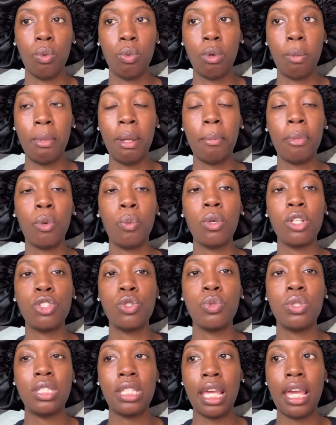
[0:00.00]
Remember what
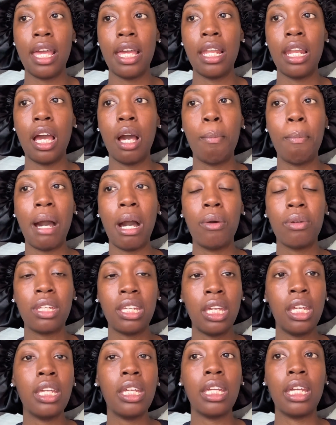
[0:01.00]
you said about
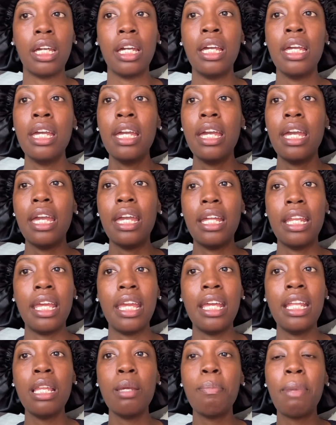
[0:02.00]
Kenya and
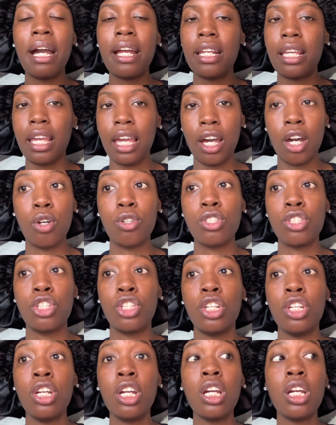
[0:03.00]
anybody else.
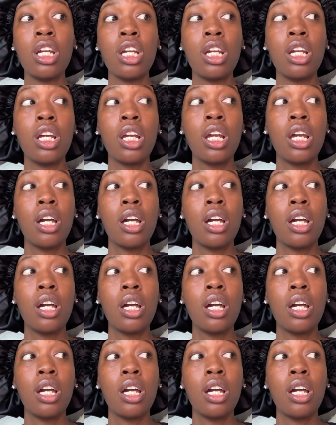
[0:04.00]
You're,